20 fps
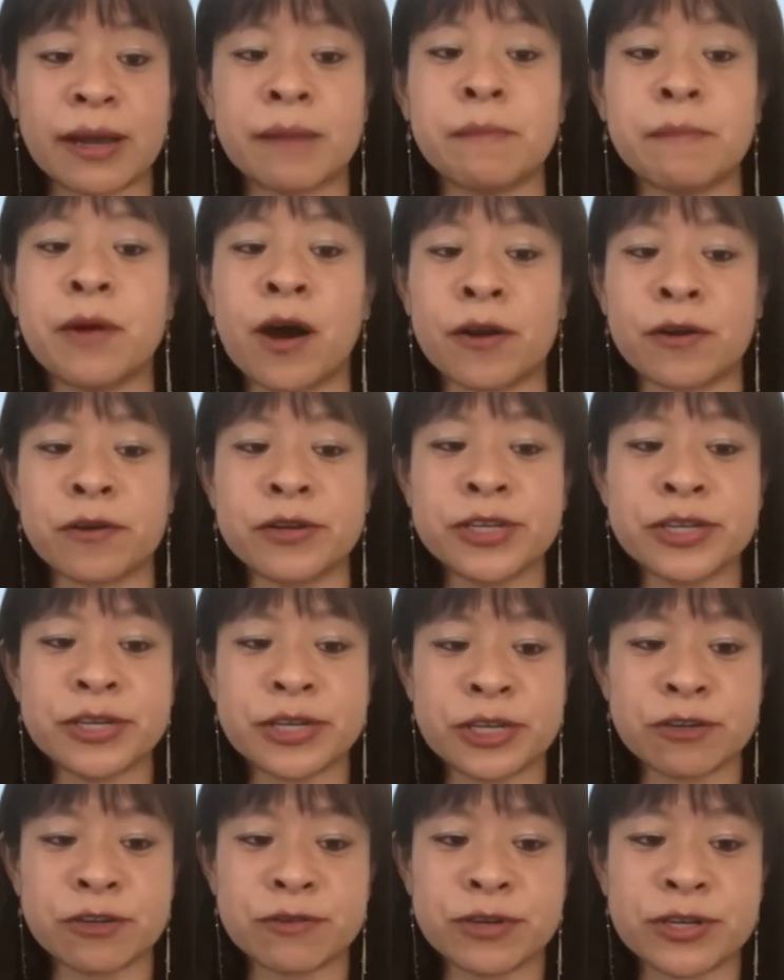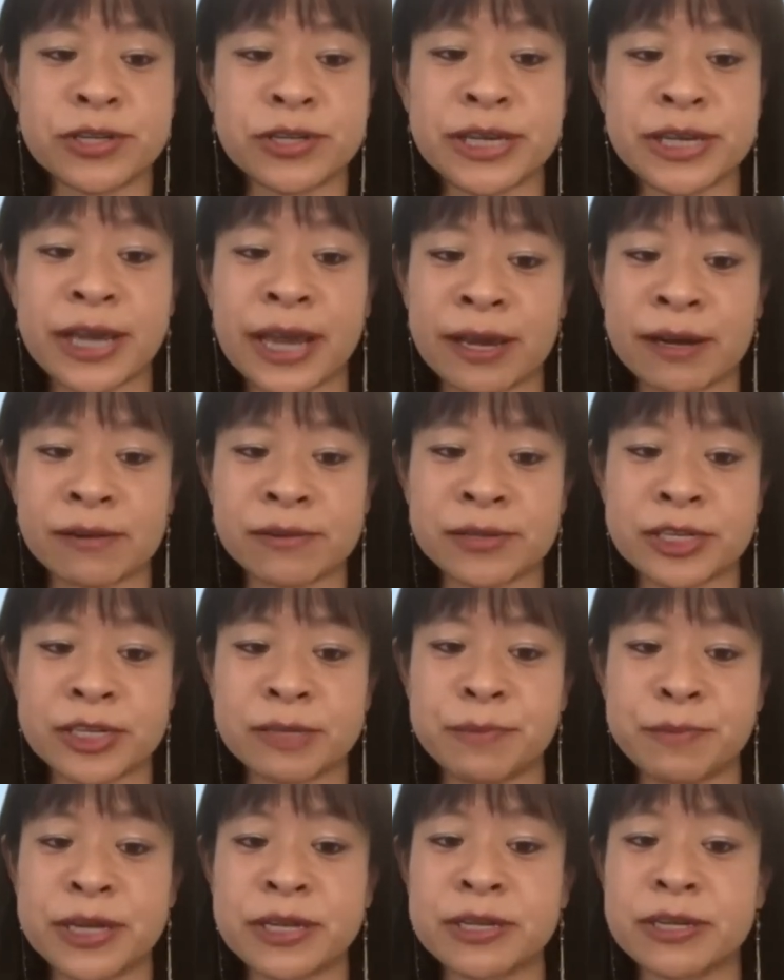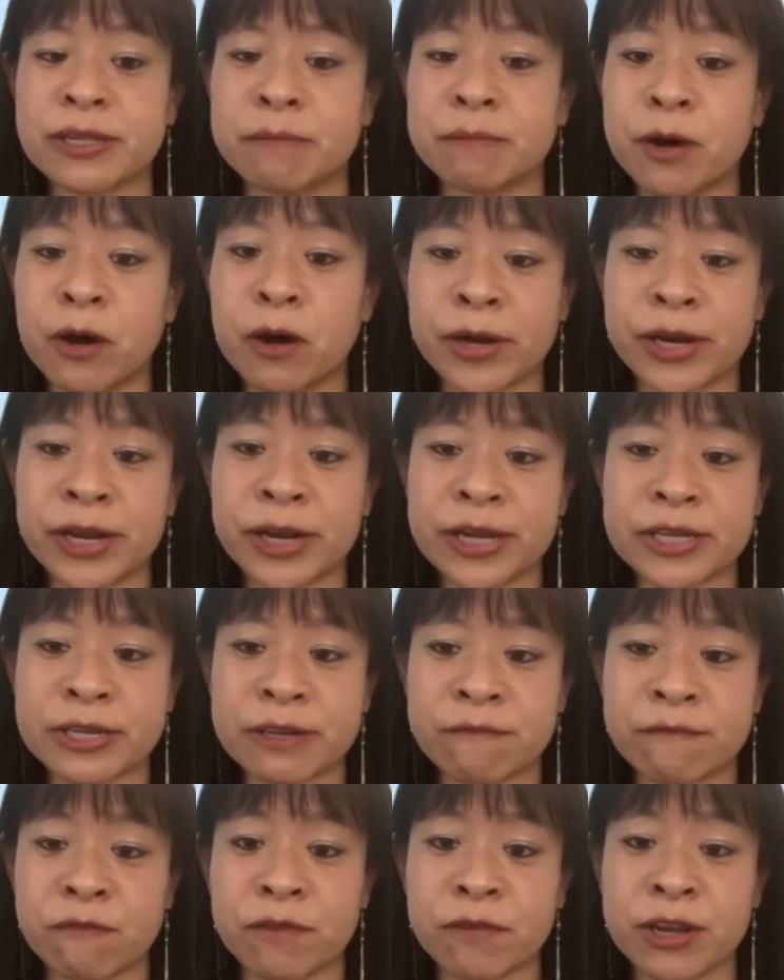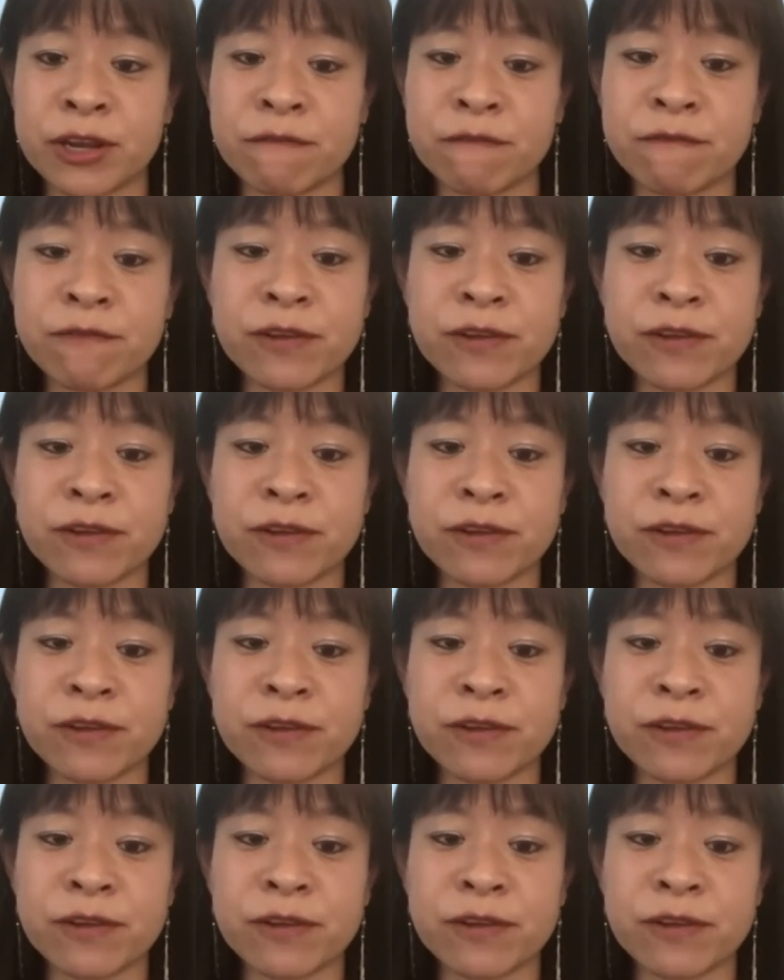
I'm honored to introduce Gayle to speak to the poetics of grief.